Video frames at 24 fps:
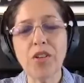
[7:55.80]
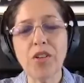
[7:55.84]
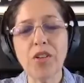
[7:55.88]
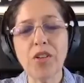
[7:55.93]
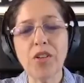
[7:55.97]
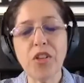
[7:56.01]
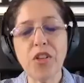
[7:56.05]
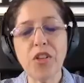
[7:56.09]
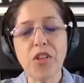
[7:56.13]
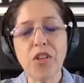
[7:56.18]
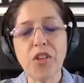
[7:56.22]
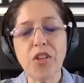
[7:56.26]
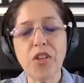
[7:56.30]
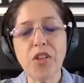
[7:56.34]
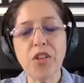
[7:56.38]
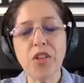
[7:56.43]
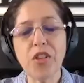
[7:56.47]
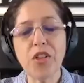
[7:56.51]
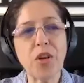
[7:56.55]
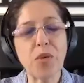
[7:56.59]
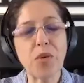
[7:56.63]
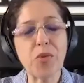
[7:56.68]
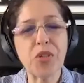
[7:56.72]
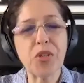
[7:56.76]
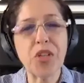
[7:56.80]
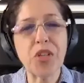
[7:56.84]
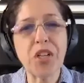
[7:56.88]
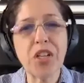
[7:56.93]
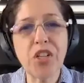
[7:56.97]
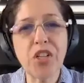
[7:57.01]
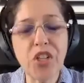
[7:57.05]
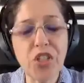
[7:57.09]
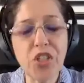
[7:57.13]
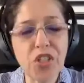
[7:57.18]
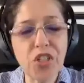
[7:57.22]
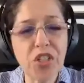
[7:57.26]
it's funny because I was going to
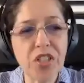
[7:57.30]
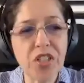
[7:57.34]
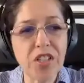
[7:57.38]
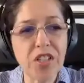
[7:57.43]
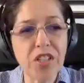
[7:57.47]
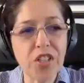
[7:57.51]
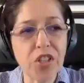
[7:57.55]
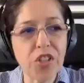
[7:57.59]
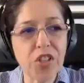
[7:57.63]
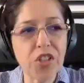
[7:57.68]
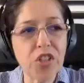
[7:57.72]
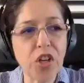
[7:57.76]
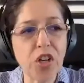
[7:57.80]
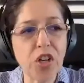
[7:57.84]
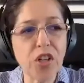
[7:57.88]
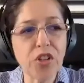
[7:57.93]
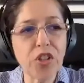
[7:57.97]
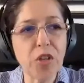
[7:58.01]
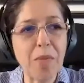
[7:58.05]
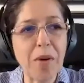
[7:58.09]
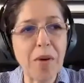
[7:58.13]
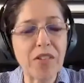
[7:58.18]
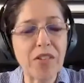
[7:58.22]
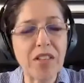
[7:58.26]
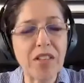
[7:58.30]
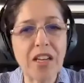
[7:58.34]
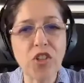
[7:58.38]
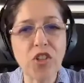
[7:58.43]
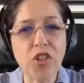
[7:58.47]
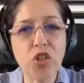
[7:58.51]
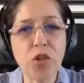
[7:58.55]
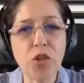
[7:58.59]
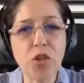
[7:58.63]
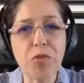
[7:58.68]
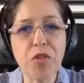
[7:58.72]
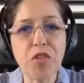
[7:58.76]
just talk to you about that in terms
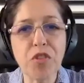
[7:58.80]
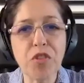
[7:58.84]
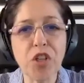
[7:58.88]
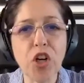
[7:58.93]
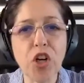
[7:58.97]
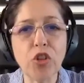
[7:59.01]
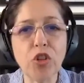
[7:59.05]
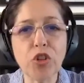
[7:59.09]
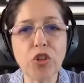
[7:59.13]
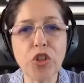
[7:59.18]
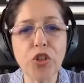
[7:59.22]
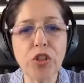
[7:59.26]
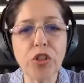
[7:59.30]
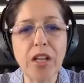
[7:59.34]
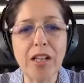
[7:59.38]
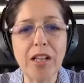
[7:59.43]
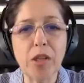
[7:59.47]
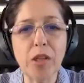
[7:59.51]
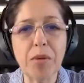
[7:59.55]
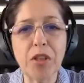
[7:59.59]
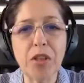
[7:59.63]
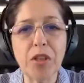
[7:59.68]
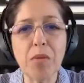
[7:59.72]
of the cultural element, the